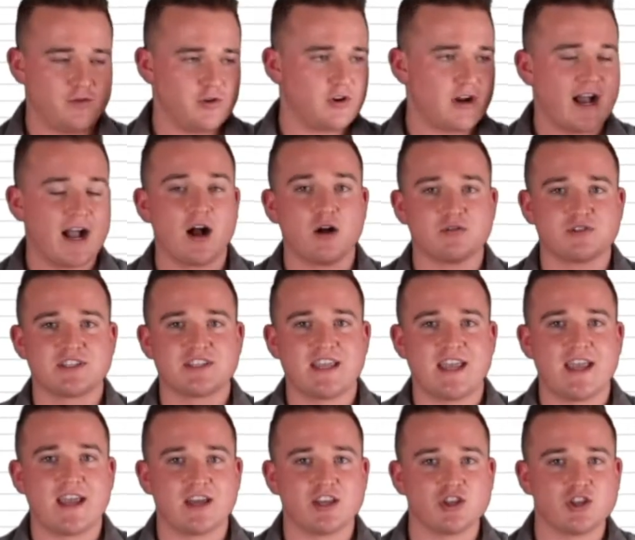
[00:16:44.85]
your house
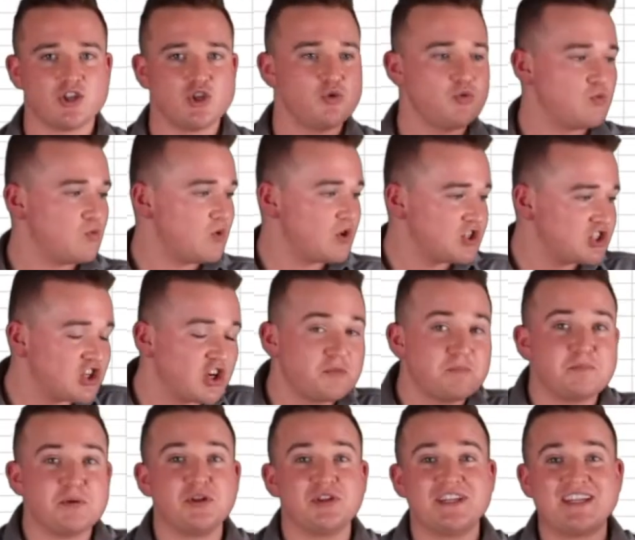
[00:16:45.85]
and you
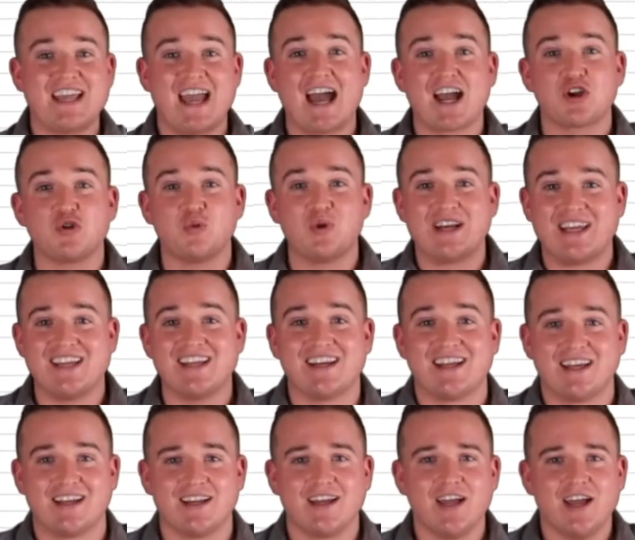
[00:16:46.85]
start building equity in
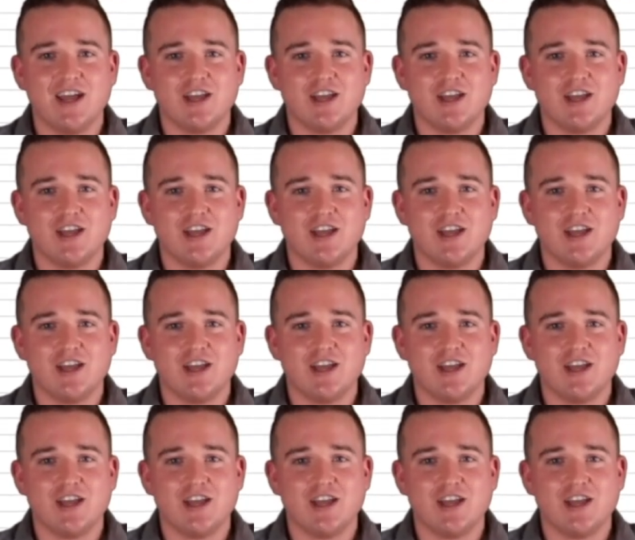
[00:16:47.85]
it.